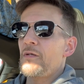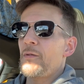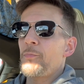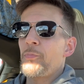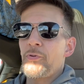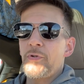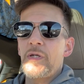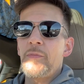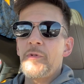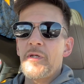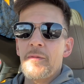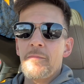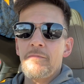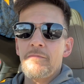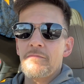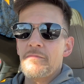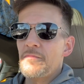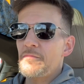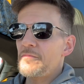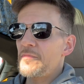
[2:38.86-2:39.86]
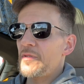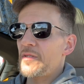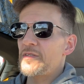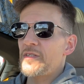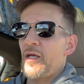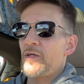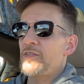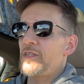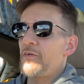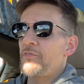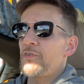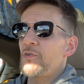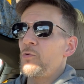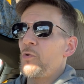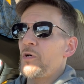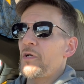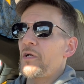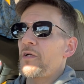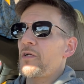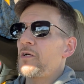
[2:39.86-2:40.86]
premium, because I
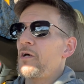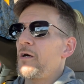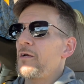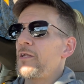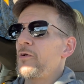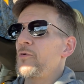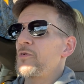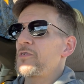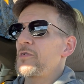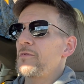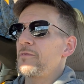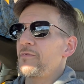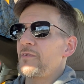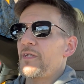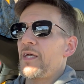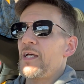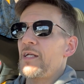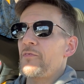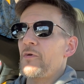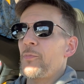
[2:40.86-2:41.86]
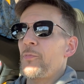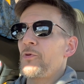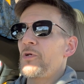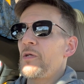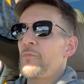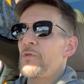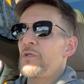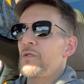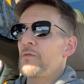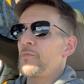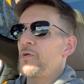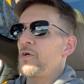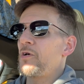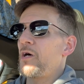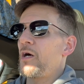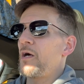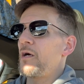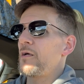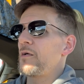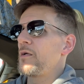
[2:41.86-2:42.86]
definitely wanted a car that was a kind of a premium
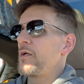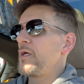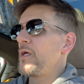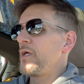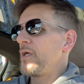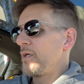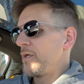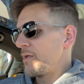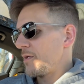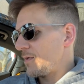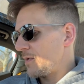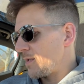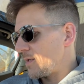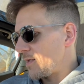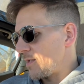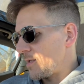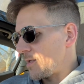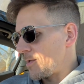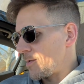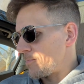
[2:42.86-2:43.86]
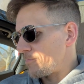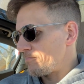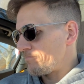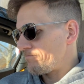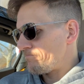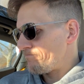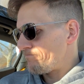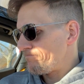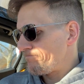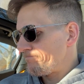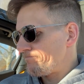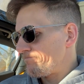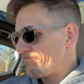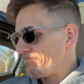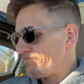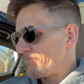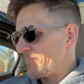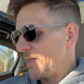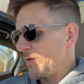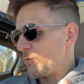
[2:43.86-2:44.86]
car.
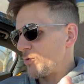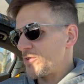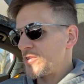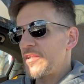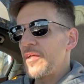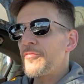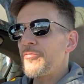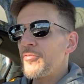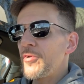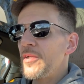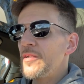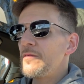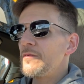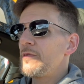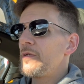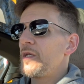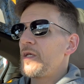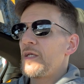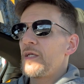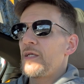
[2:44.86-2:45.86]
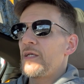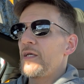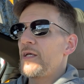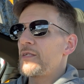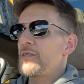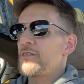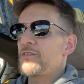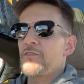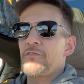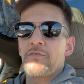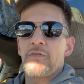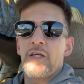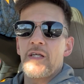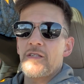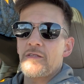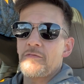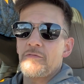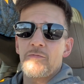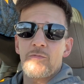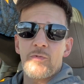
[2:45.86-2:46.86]
It was different.
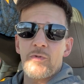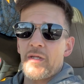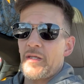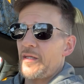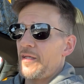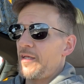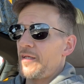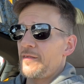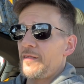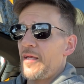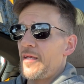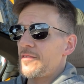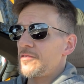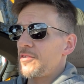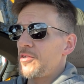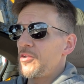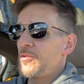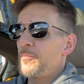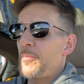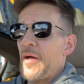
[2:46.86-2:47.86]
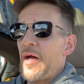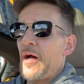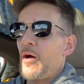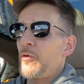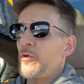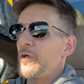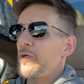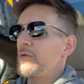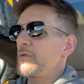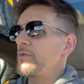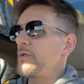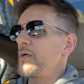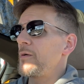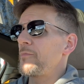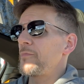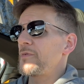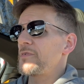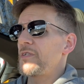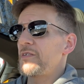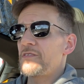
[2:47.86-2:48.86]
It has good power
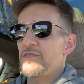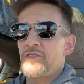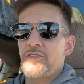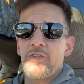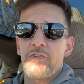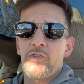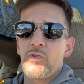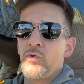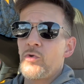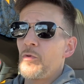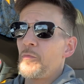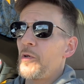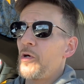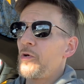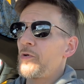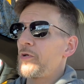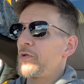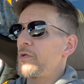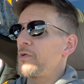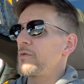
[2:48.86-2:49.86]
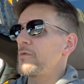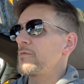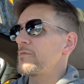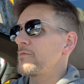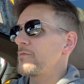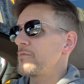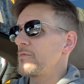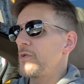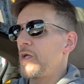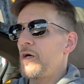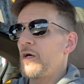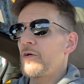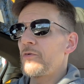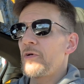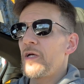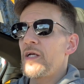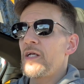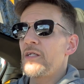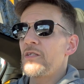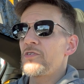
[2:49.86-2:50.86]
because it's the dual motor, long
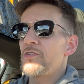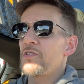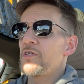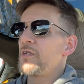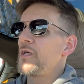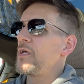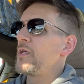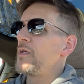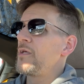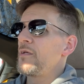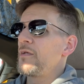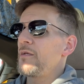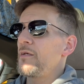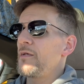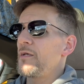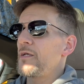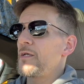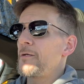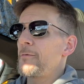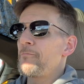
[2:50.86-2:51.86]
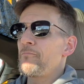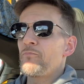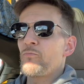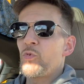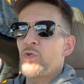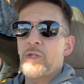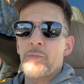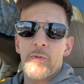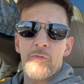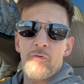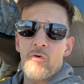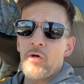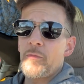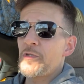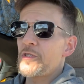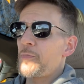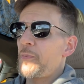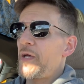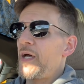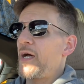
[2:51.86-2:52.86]
range, with the
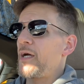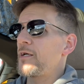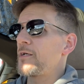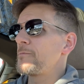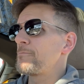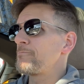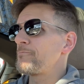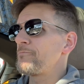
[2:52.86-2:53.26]
performance pack.